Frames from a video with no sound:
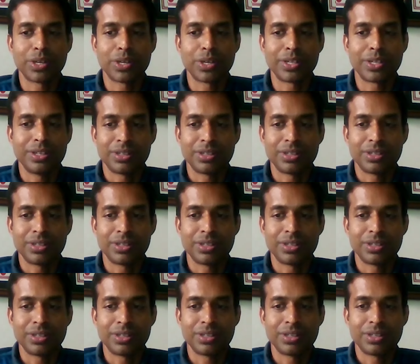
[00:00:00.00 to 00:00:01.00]
come
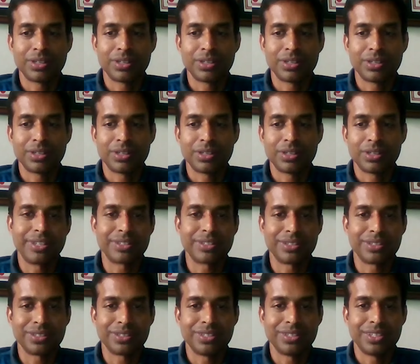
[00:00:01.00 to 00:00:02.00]
now or much
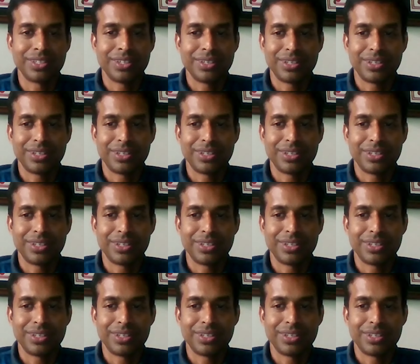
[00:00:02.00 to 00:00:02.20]
later.